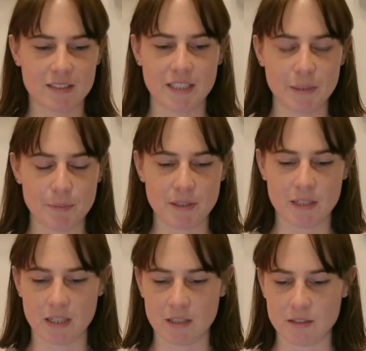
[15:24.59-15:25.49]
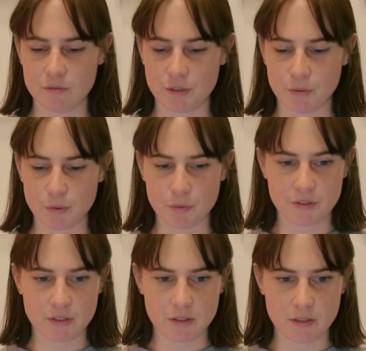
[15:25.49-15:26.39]
keep it at, wait, what was
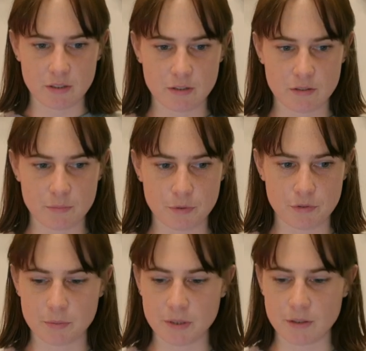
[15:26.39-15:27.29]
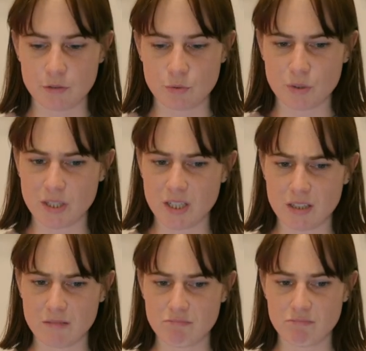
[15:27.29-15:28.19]
it? It's supposed to be
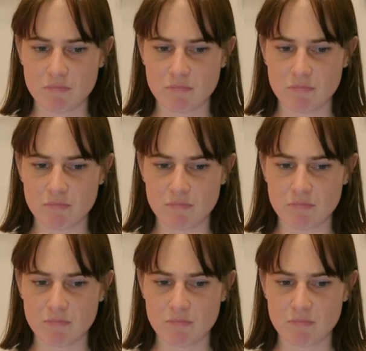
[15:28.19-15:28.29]
20?